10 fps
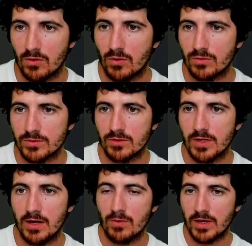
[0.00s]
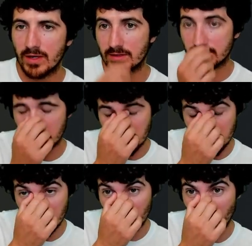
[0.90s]
Cool. So now we can
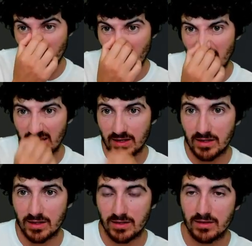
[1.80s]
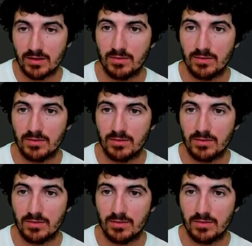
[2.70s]
see we've added